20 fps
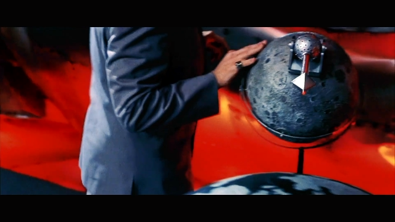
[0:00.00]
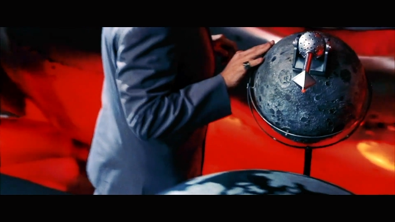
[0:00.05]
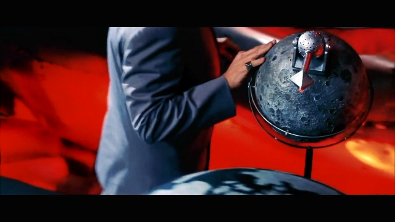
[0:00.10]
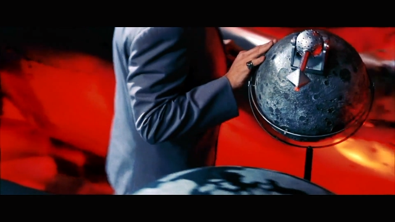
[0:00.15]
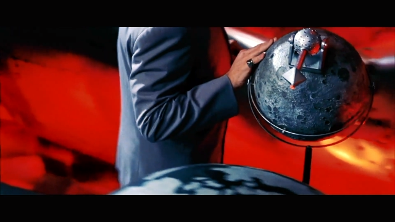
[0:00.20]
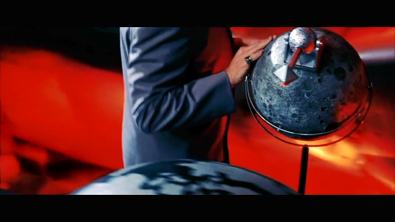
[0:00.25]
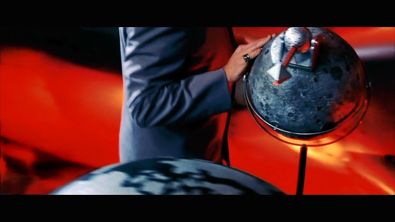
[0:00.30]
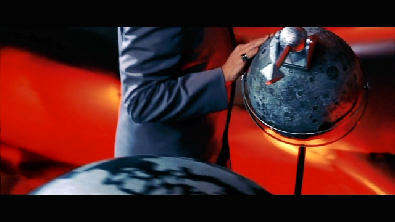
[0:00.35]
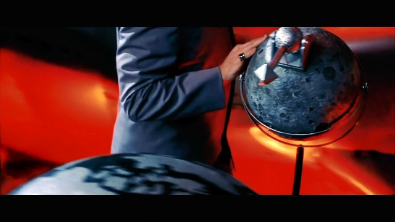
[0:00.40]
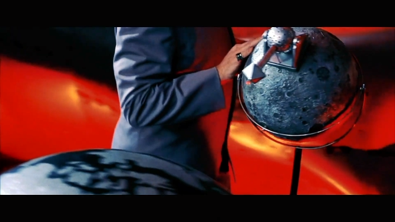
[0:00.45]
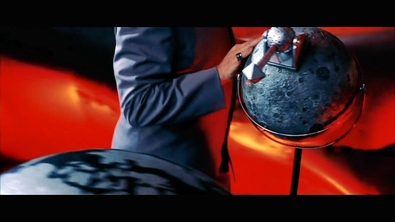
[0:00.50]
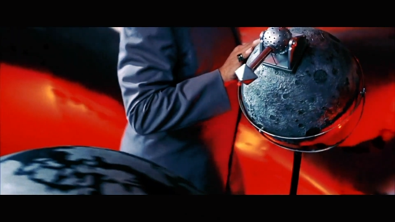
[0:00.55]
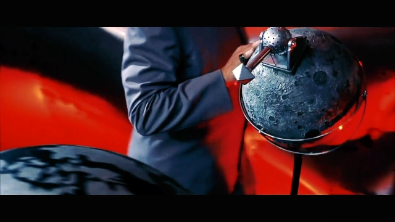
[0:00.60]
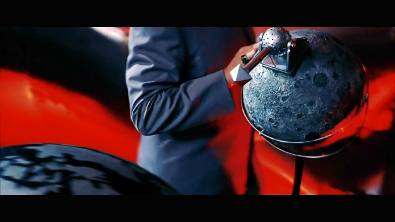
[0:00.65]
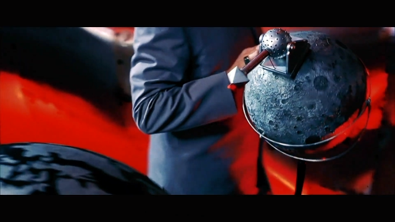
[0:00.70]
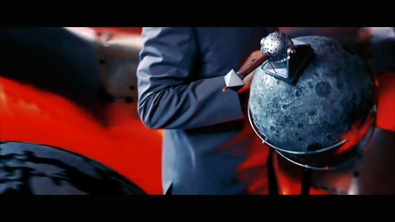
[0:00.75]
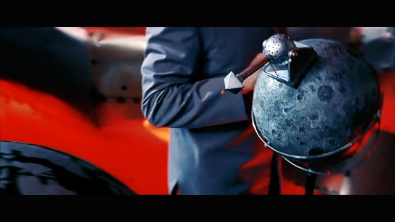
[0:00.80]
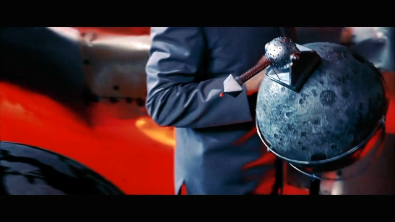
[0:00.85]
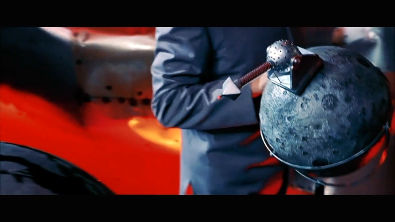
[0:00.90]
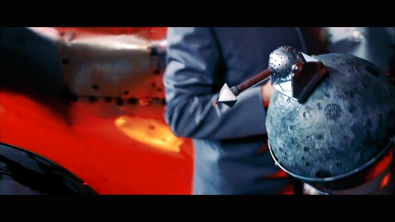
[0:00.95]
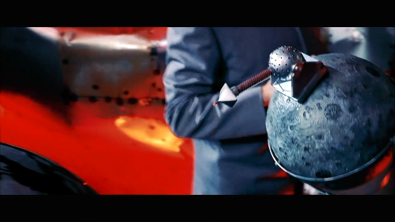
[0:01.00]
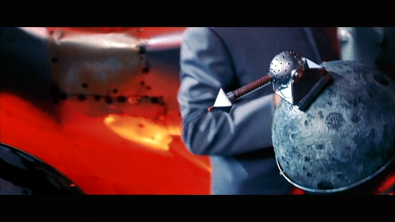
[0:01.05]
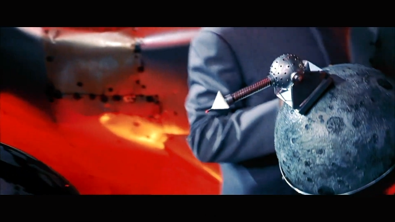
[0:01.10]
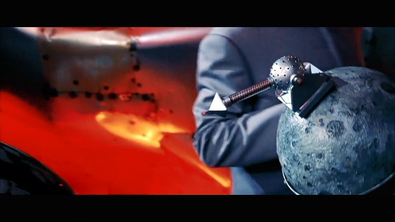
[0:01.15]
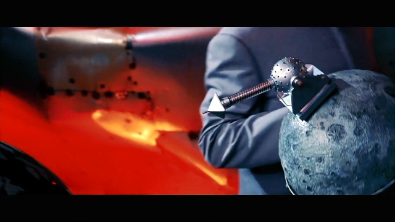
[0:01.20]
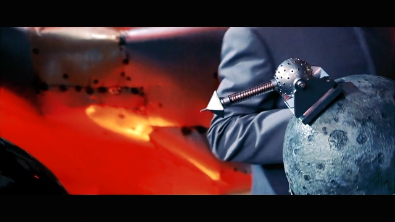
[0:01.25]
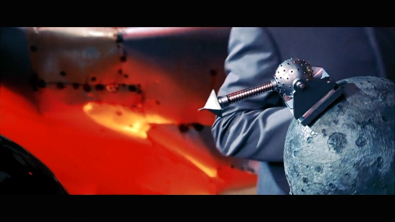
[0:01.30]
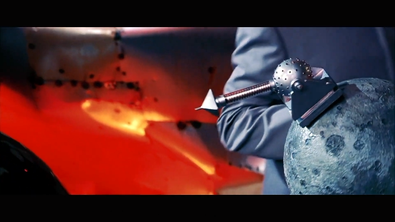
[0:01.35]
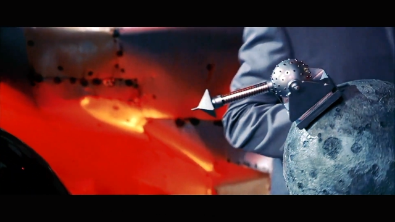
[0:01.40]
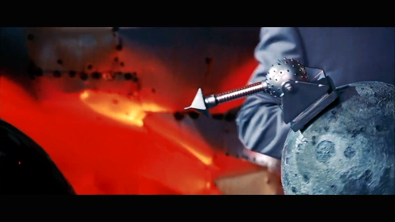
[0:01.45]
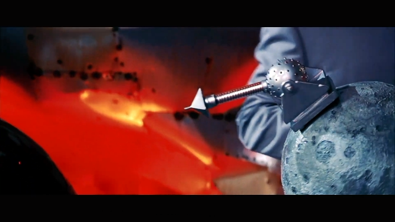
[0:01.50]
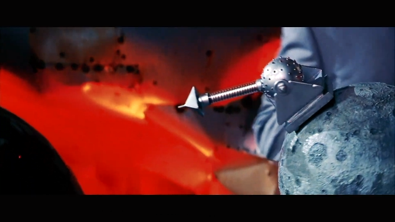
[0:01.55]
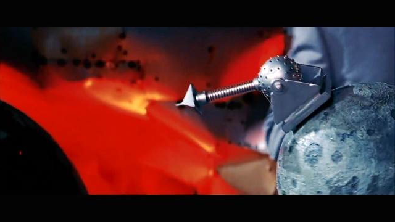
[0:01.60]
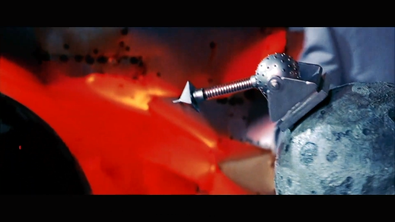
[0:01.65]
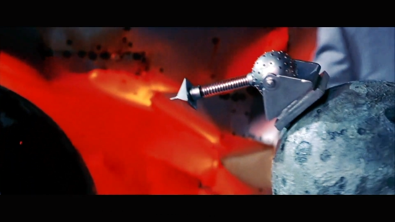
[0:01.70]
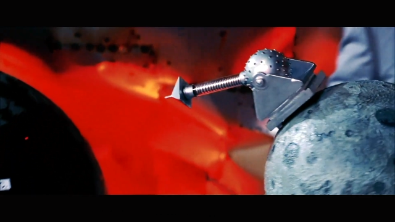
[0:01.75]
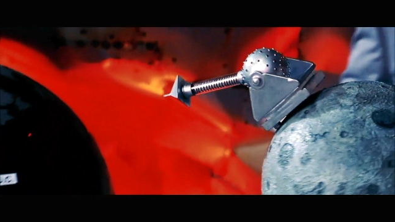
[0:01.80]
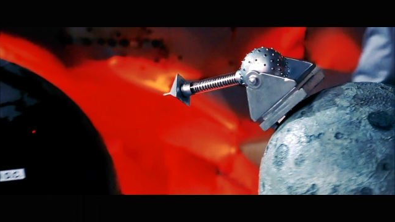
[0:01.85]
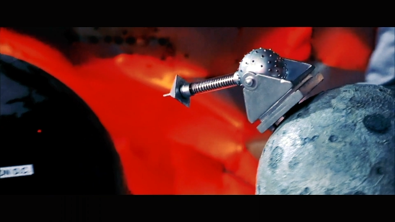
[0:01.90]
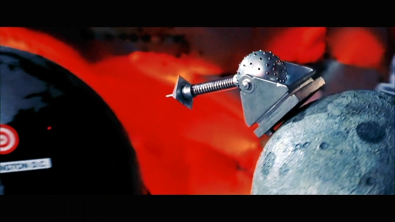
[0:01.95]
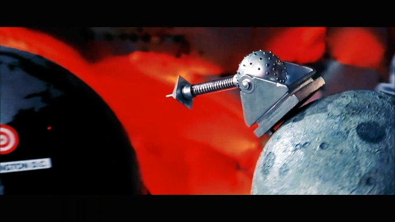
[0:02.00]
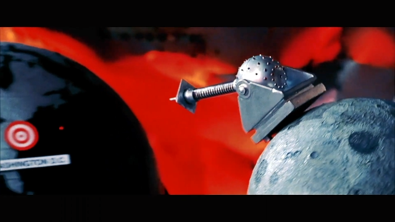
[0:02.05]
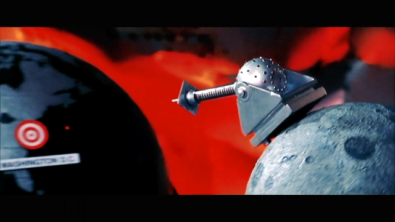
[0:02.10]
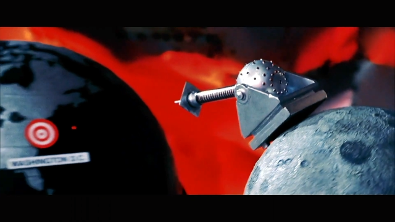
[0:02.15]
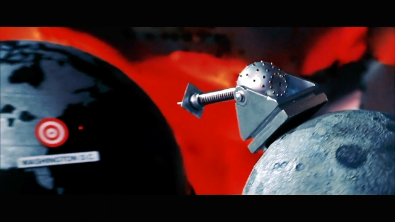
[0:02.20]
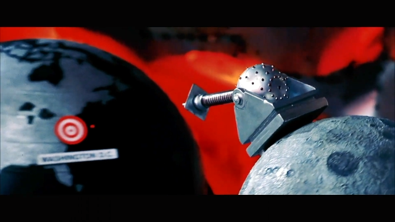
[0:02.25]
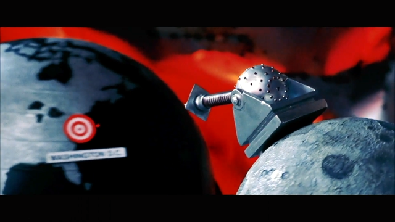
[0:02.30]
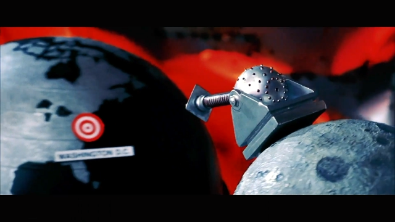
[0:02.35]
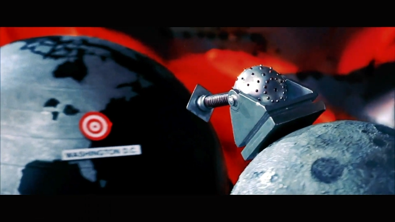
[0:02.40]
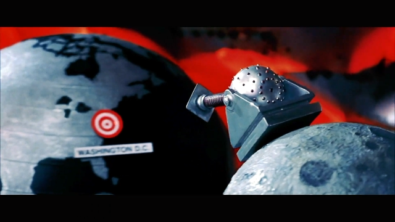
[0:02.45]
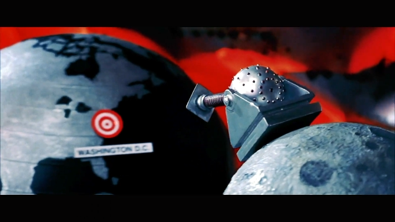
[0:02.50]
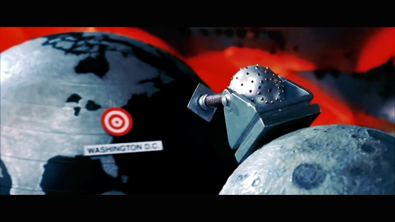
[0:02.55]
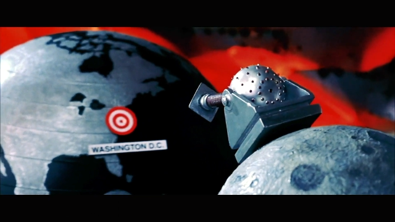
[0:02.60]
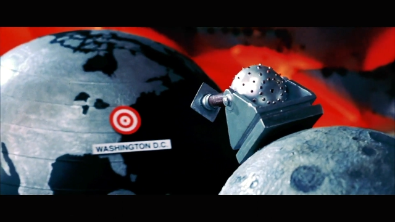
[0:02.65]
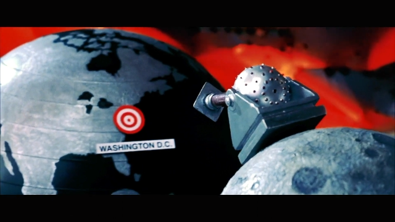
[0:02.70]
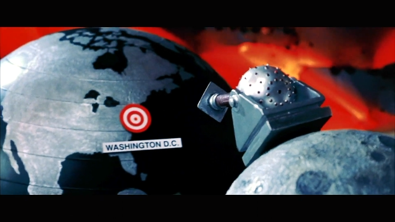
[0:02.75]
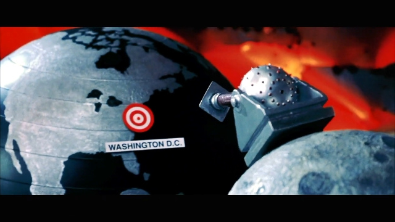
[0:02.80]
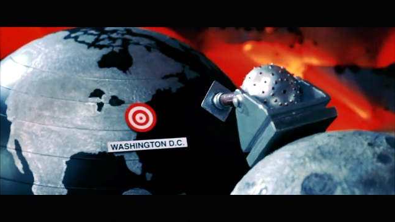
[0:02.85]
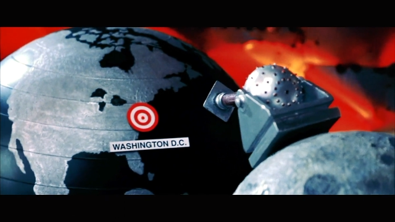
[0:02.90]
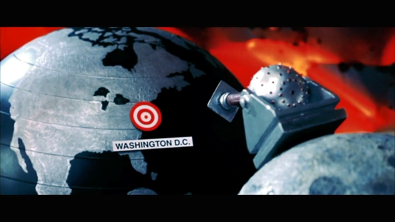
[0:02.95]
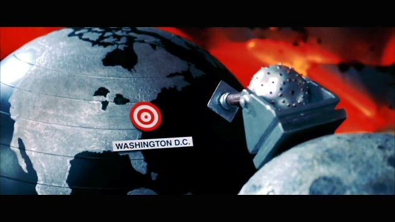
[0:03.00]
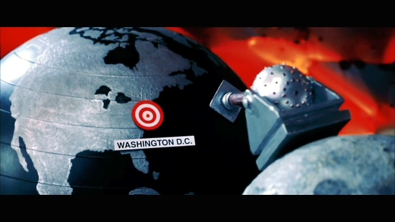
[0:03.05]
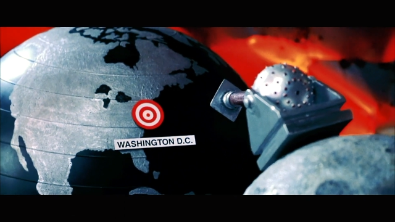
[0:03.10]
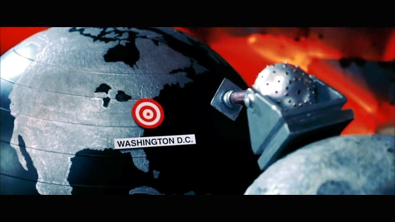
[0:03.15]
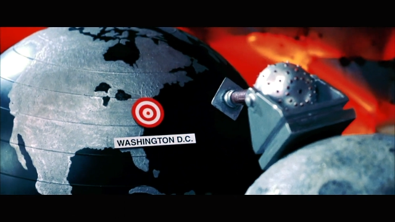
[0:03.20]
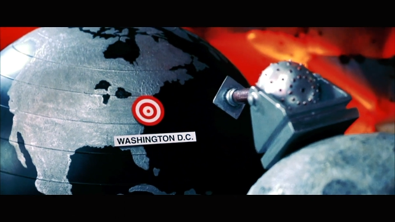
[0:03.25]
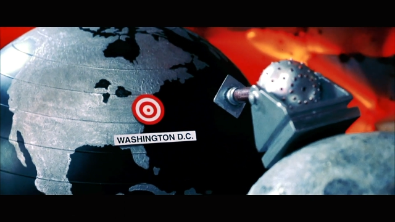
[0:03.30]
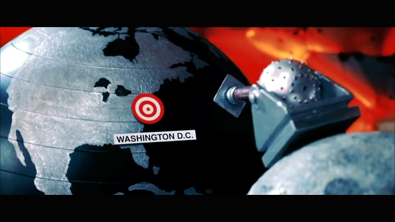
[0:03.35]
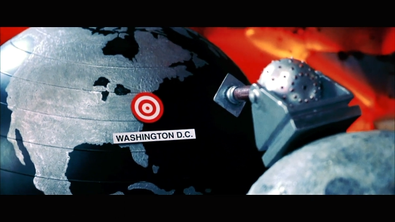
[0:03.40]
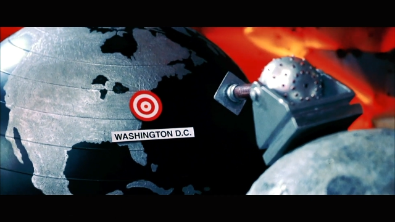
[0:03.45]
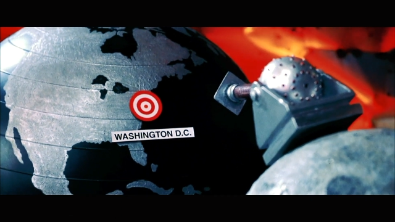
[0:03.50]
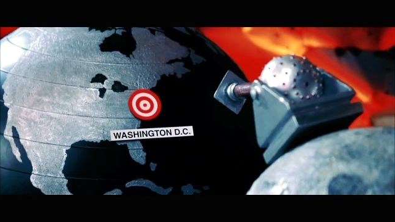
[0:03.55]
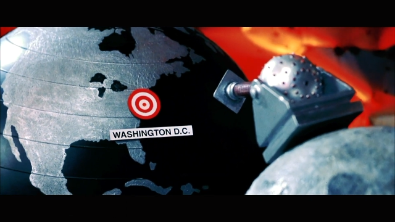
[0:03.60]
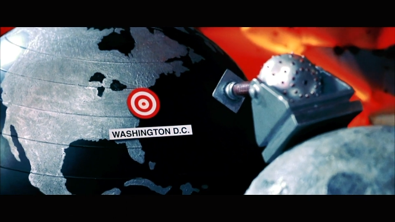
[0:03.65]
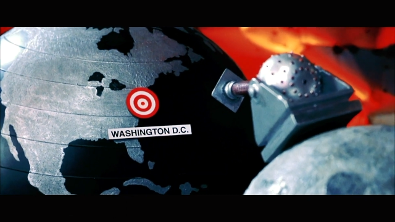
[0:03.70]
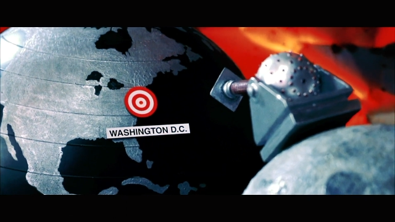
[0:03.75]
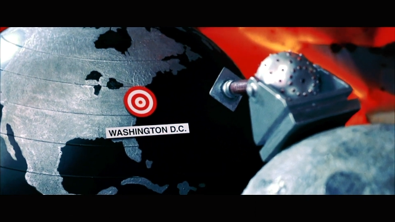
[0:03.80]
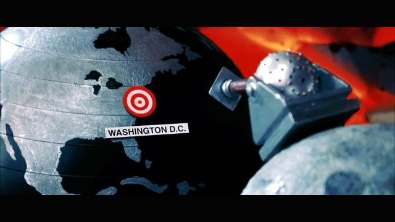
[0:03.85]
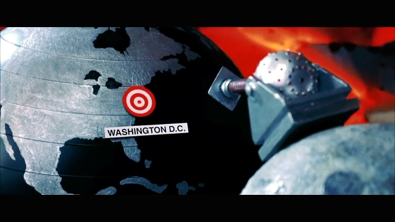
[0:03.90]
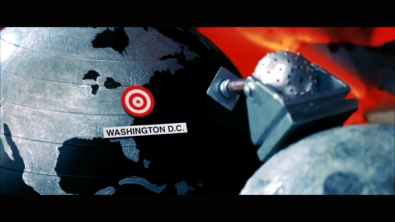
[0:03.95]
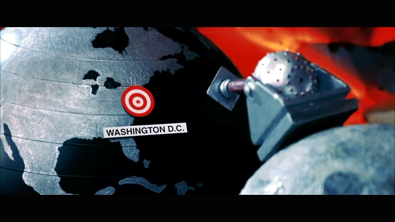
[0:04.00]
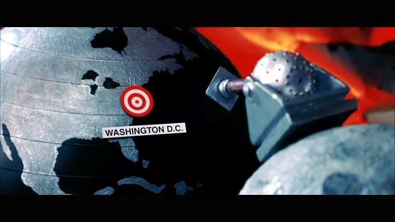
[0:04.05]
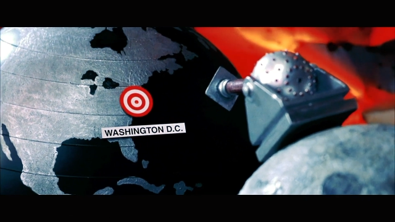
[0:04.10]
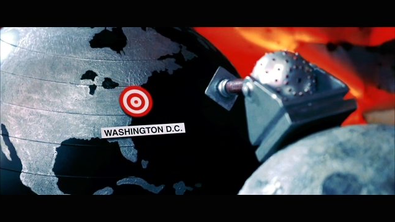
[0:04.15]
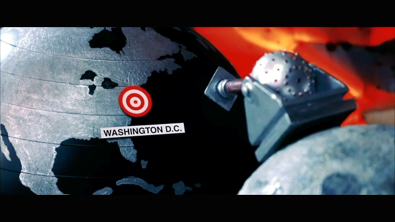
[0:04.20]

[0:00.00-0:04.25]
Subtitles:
[unreadable: no face in view]